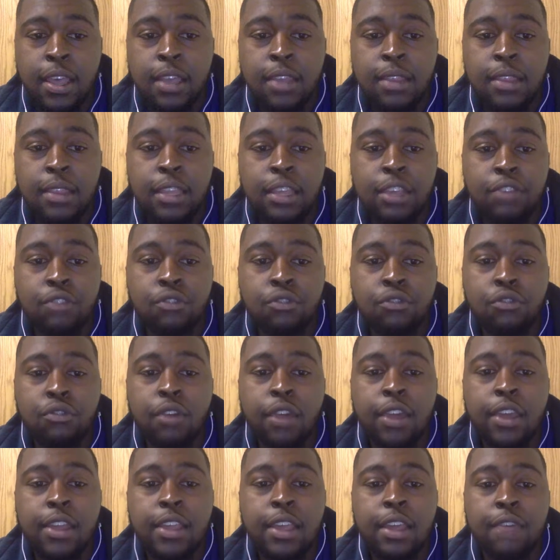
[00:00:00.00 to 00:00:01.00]
These two
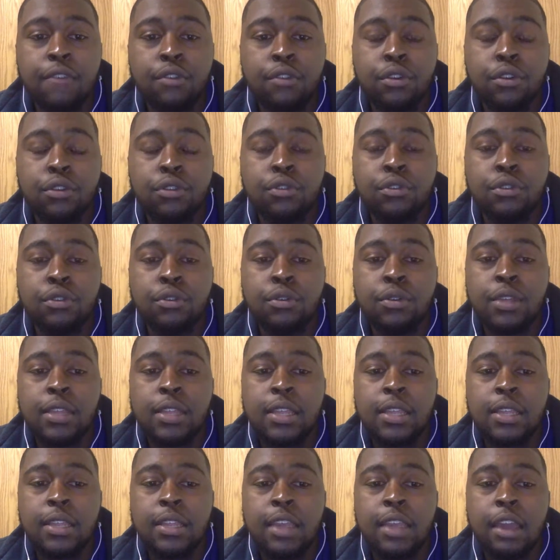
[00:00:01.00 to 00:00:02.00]
trades have reduced duties
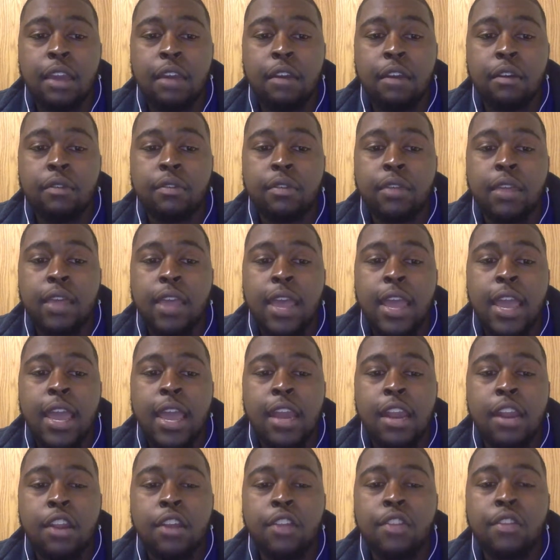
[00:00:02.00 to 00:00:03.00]
and tariffs, and
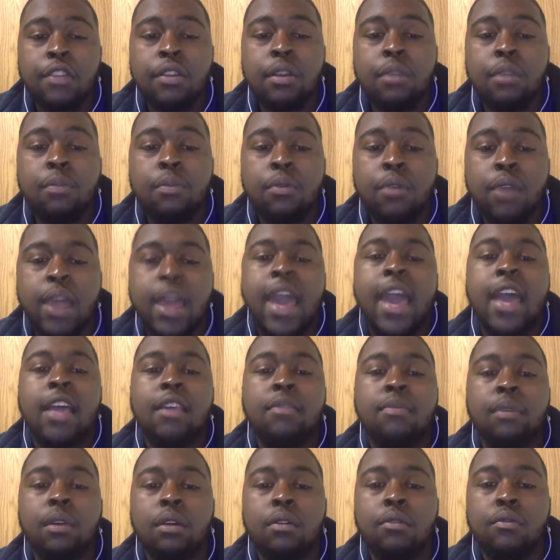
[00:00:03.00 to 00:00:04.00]
another important
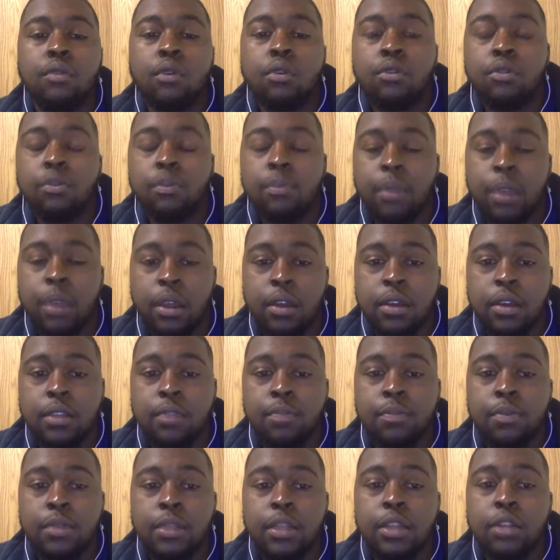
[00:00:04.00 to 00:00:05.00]
aspect of North America's
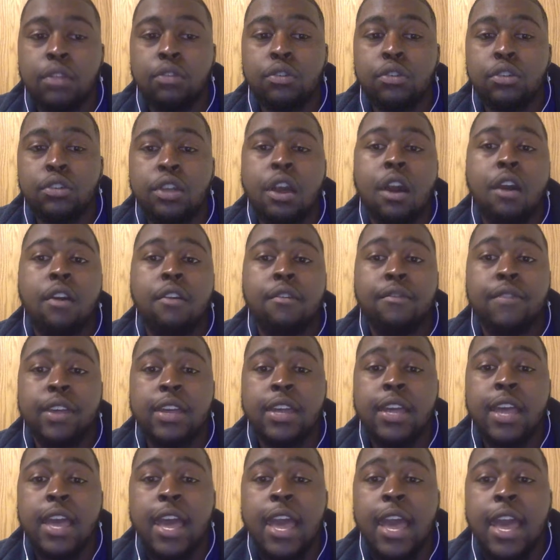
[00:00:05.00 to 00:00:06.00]
political geography
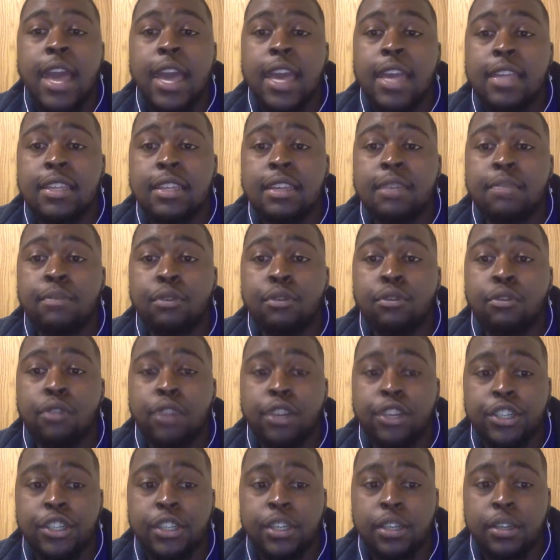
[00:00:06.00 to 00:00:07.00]
is
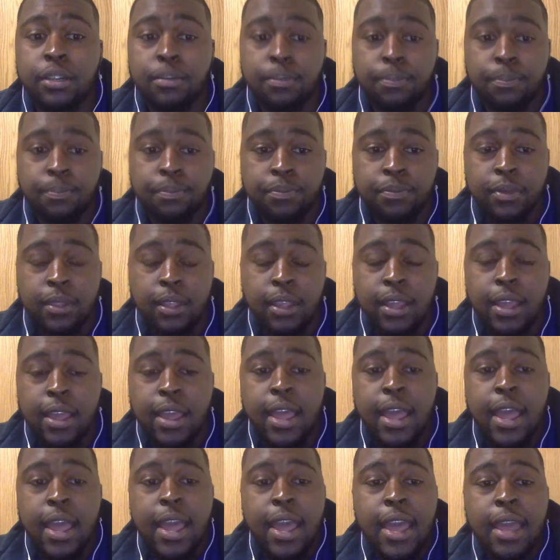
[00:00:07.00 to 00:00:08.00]
immigration.
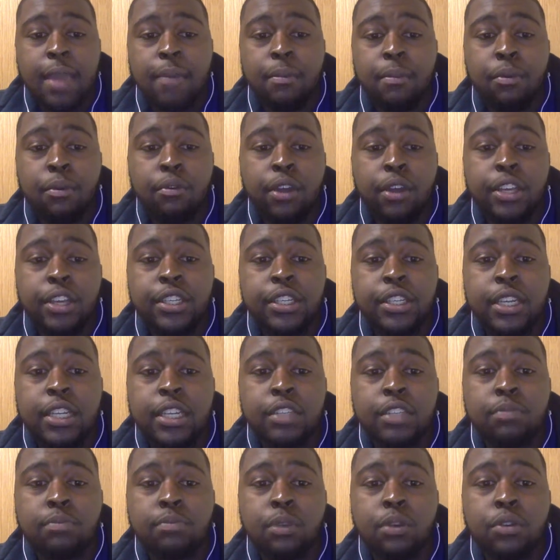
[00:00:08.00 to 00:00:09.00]
Immigration is
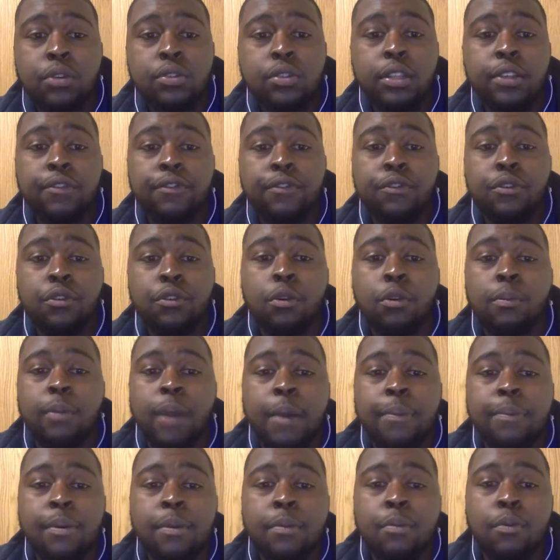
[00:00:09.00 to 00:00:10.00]
mostly fueled by
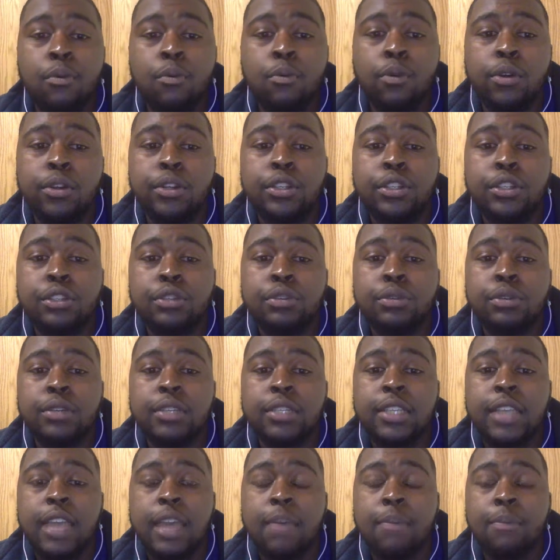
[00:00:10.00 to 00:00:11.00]
people wanting to
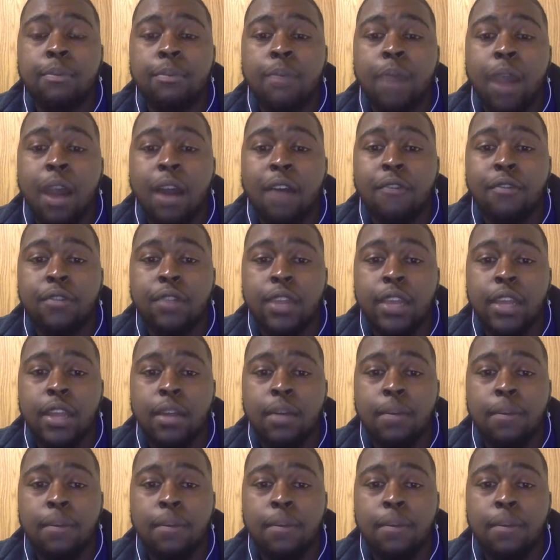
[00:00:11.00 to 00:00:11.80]
escape poverty.